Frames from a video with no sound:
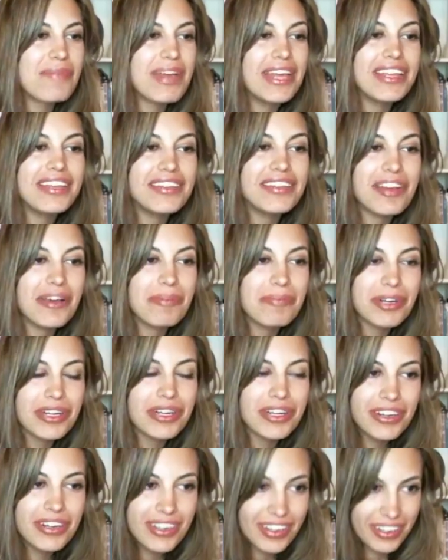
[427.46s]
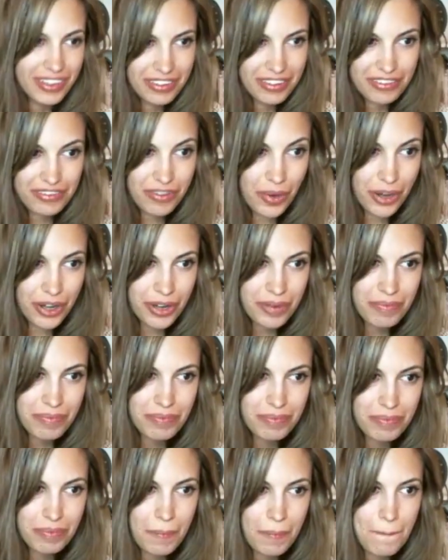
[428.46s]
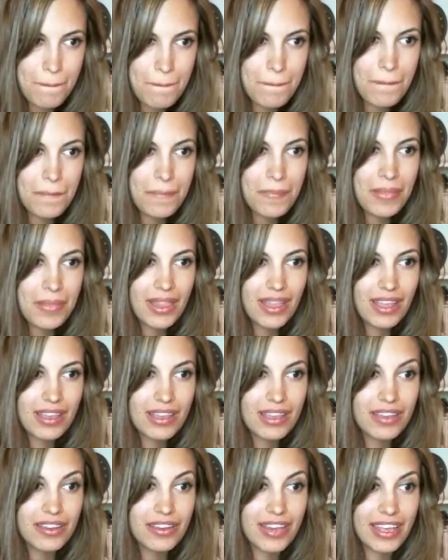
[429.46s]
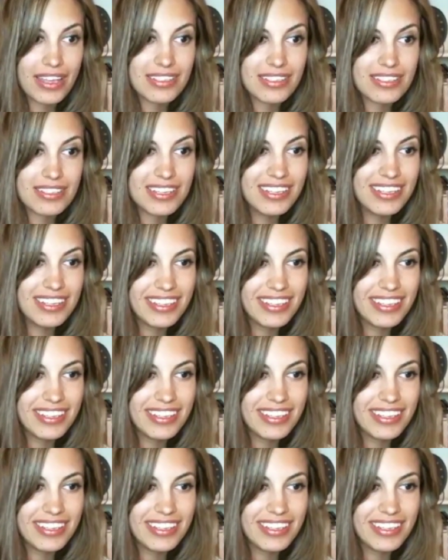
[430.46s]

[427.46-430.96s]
number 4, you guys,